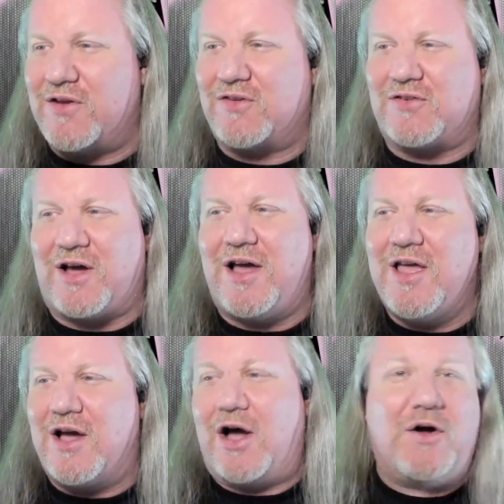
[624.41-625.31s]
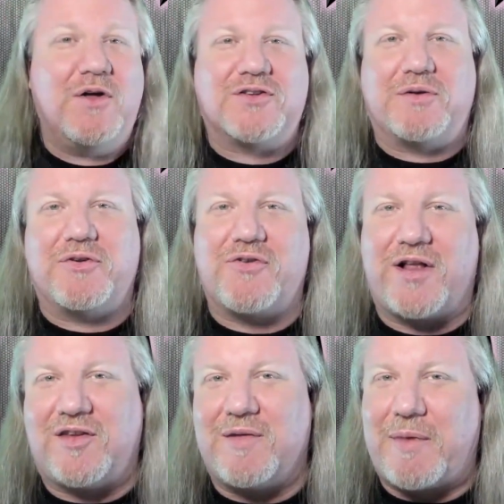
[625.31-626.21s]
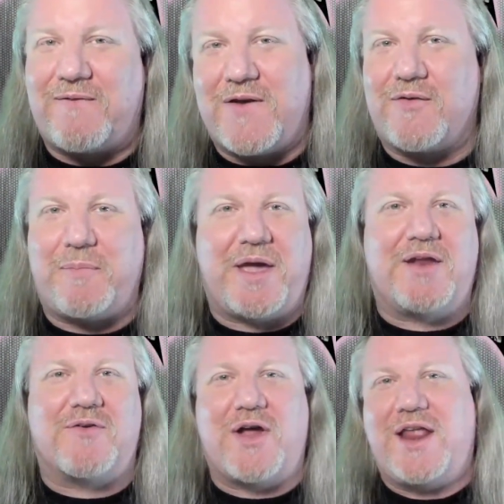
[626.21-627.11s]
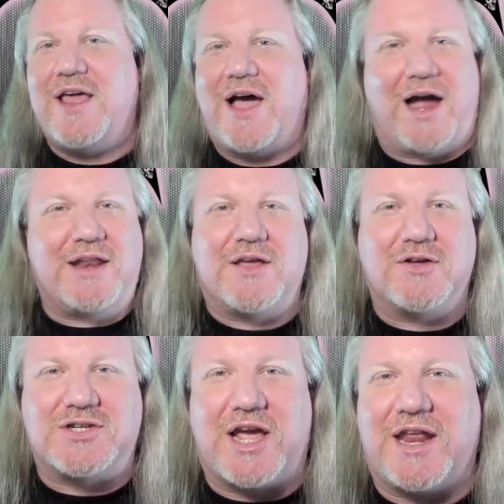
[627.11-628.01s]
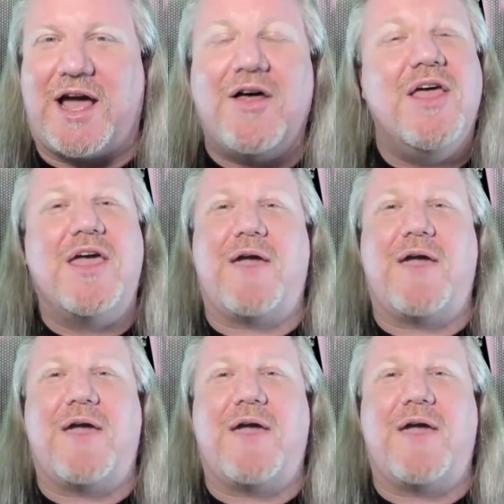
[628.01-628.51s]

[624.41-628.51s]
They just saw, oh, someone's reacting to my favorite band, Red. I need to go check it out.